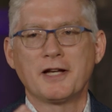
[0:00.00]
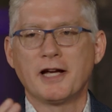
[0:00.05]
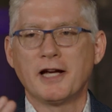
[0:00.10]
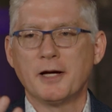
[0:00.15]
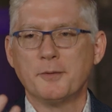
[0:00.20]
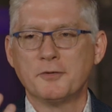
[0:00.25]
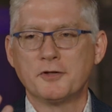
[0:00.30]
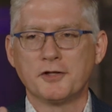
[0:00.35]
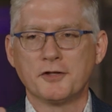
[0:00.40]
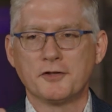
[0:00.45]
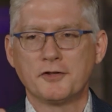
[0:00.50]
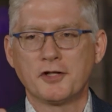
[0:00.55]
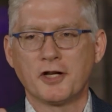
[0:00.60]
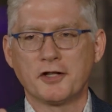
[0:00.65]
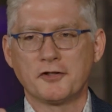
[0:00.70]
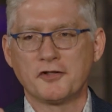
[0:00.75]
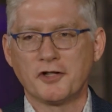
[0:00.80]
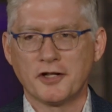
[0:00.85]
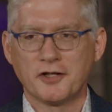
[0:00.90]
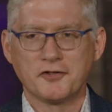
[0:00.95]
time to
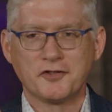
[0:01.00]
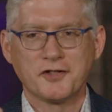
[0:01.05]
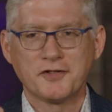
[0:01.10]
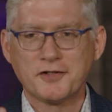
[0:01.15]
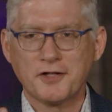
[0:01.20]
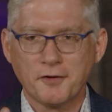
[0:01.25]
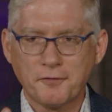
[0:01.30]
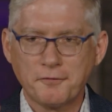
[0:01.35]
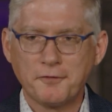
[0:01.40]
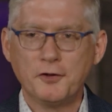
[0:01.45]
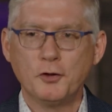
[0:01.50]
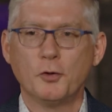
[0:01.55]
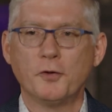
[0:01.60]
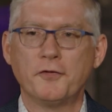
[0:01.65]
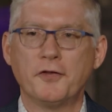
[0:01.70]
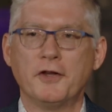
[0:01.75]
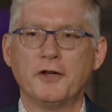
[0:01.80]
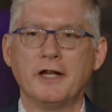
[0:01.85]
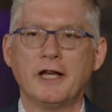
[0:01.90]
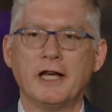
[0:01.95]
touch on just a few
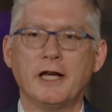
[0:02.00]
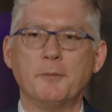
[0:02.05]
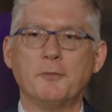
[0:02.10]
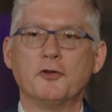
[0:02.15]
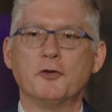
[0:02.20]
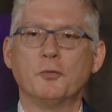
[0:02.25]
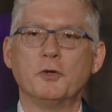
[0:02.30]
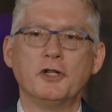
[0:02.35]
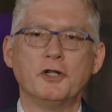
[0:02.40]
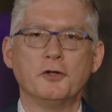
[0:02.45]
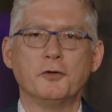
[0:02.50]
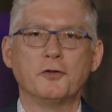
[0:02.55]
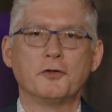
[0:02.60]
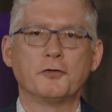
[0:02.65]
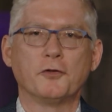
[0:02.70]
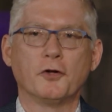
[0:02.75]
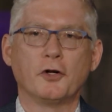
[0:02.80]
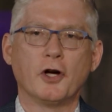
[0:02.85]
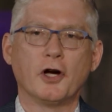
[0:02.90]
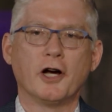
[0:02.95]
of the names we use
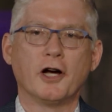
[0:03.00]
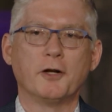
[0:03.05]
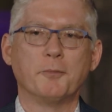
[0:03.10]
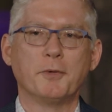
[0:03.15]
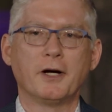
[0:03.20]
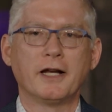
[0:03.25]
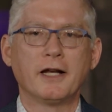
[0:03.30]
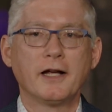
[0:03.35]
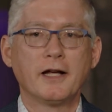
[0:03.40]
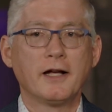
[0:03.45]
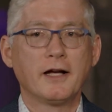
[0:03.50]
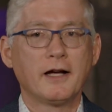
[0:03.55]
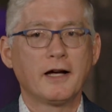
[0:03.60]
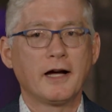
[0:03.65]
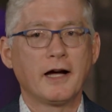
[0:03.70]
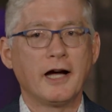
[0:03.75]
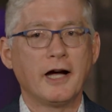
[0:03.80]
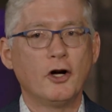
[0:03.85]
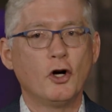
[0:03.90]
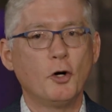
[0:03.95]
for God, but
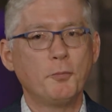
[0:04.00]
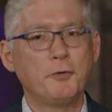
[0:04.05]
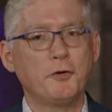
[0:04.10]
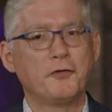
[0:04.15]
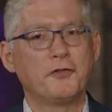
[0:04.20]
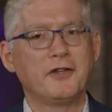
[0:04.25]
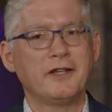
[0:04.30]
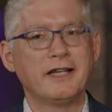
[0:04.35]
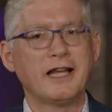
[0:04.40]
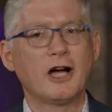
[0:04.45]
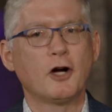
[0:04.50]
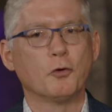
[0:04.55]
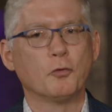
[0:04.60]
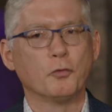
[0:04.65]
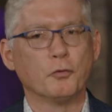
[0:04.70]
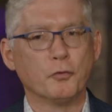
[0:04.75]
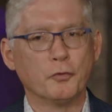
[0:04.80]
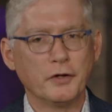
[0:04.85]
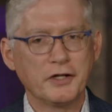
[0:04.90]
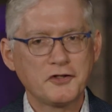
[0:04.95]
I hope you've seen how
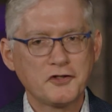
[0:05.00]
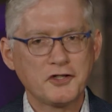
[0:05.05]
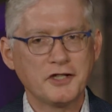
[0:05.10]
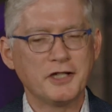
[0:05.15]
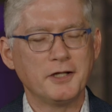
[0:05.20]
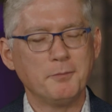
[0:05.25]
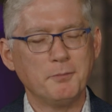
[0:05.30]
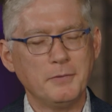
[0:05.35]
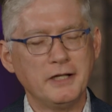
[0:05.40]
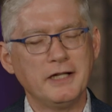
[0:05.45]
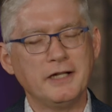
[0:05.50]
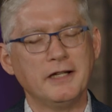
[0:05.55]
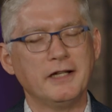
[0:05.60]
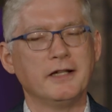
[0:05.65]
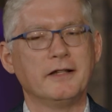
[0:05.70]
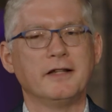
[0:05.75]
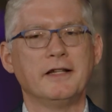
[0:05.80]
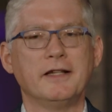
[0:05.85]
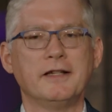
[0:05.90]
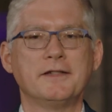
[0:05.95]
rich in
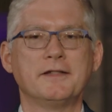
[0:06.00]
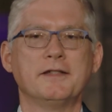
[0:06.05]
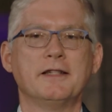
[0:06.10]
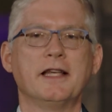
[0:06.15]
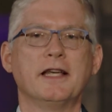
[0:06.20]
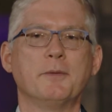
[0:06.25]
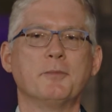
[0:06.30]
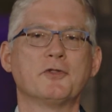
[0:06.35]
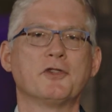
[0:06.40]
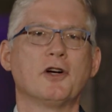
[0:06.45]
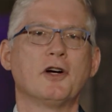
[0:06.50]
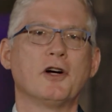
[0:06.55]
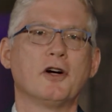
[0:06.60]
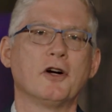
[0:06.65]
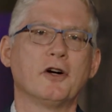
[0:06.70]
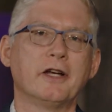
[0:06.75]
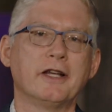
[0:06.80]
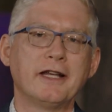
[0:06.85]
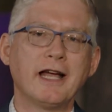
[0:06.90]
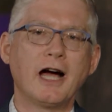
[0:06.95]
meaning these names
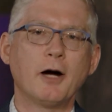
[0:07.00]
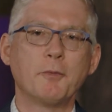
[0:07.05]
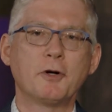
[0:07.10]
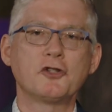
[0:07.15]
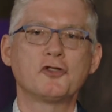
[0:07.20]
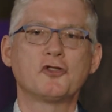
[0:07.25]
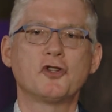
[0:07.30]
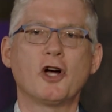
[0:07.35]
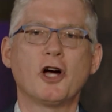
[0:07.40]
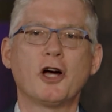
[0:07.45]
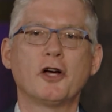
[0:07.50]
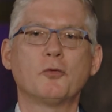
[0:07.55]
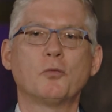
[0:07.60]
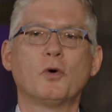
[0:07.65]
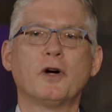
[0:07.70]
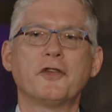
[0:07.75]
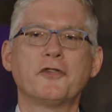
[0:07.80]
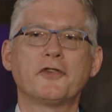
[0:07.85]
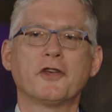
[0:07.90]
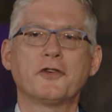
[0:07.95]
are and how much God
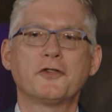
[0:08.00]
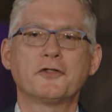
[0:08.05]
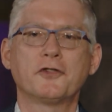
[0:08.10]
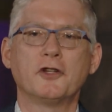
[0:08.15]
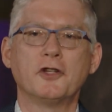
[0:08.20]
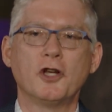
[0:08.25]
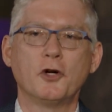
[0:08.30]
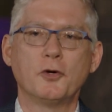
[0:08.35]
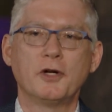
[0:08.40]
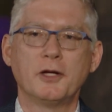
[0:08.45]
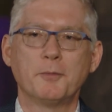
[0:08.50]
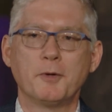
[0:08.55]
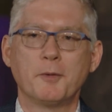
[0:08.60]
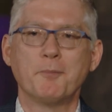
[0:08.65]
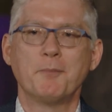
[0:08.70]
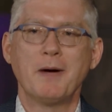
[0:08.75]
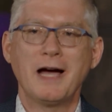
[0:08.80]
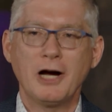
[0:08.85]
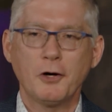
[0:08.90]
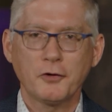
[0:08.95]
wants us to know Him
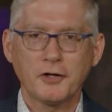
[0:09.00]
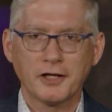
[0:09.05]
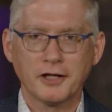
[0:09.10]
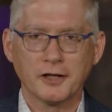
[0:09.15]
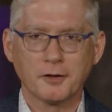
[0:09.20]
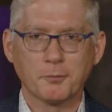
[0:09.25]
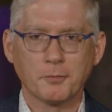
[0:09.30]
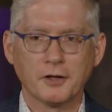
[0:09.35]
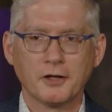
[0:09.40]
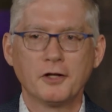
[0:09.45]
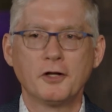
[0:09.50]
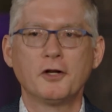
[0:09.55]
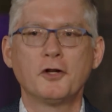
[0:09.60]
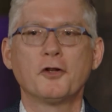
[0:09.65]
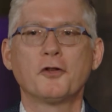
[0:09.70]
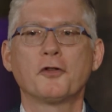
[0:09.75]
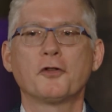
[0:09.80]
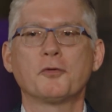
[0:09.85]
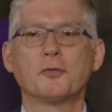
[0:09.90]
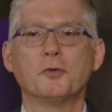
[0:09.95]
about Him
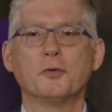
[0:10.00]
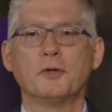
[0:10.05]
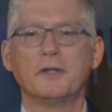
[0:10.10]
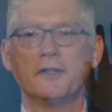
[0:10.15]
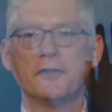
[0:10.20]
through